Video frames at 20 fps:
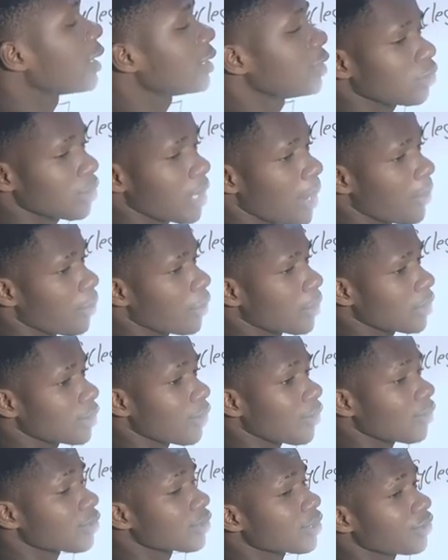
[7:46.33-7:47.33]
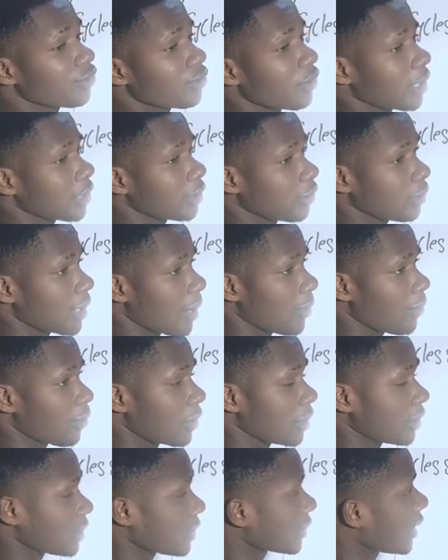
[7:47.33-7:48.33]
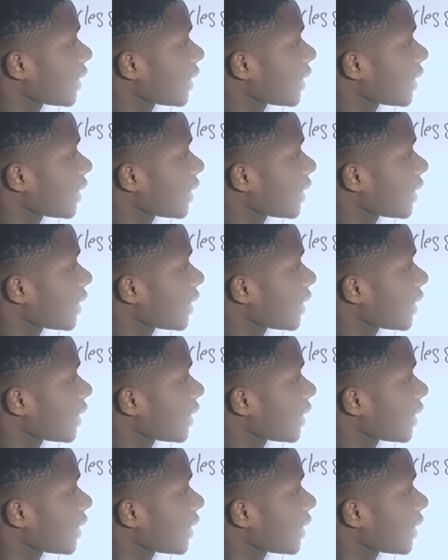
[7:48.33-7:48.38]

at the other point or 0 at the other point.